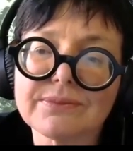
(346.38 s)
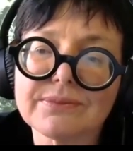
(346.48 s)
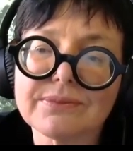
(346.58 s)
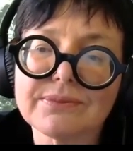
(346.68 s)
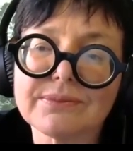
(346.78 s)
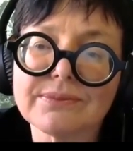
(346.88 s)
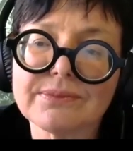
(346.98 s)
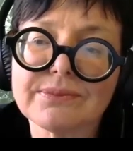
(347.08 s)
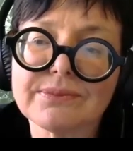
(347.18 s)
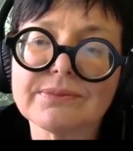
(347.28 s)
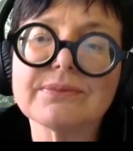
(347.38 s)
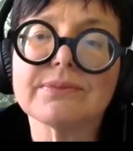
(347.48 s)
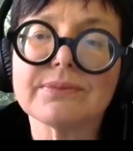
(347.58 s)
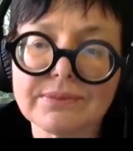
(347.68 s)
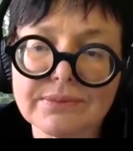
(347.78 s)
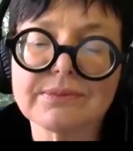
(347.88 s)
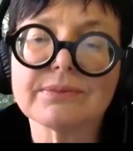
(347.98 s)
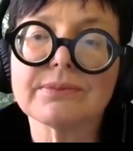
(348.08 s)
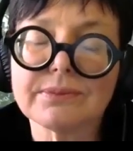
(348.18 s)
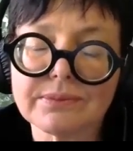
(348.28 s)

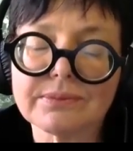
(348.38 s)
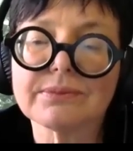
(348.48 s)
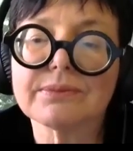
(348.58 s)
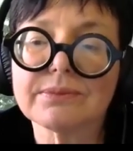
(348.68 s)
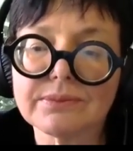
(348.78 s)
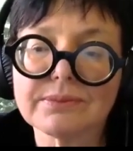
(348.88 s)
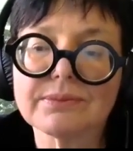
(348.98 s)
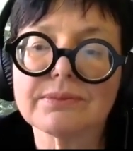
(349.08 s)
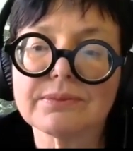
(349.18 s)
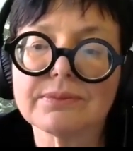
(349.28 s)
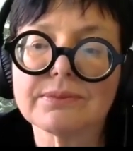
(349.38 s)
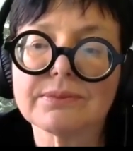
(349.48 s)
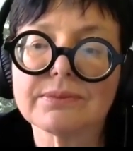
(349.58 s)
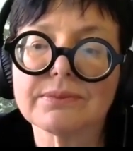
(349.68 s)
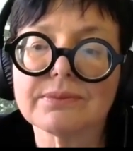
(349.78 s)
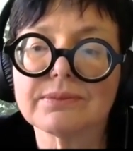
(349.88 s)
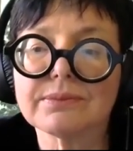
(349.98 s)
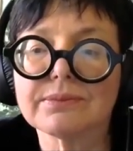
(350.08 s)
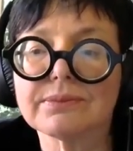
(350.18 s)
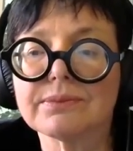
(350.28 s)

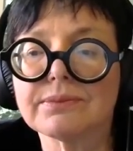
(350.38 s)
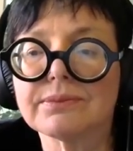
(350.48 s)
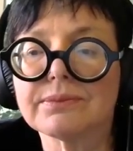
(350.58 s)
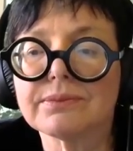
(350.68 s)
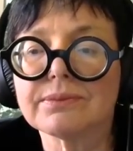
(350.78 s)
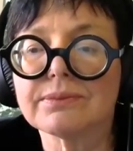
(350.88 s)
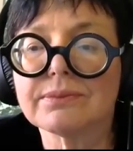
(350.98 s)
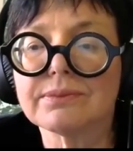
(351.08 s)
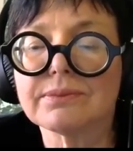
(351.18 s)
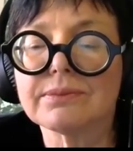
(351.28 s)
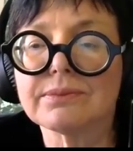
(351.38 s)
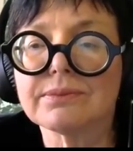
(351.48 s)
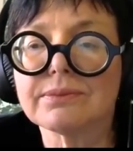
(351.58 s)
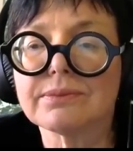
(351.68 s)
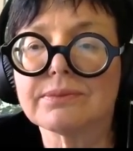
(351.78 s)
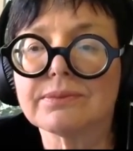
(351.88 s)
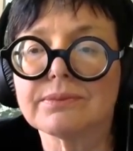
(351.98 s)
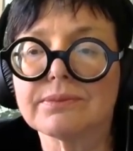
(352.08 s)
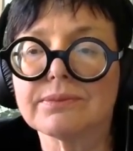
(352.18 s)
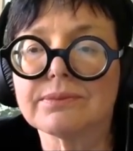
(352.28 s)

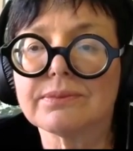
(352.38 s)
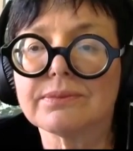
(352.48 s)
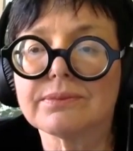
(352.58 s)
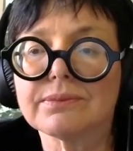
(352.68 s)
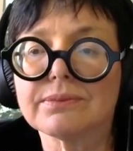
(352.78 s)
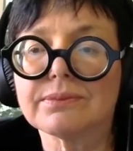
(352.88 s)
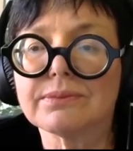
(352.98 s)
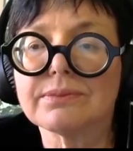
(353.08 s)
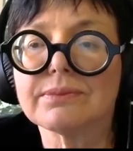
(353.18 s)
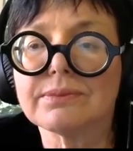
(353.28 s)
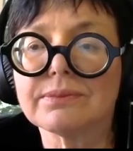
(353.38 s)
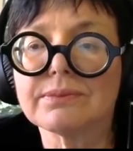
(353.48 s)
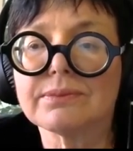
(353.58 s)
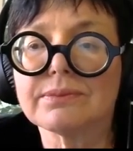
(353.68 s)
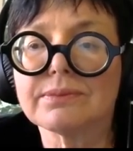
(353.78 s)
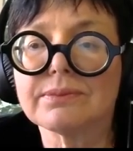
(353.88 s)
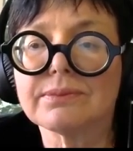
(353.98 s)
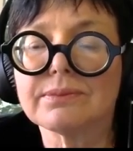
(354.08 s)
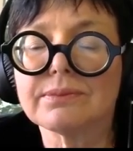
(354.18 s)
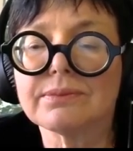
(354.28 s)
[no speech]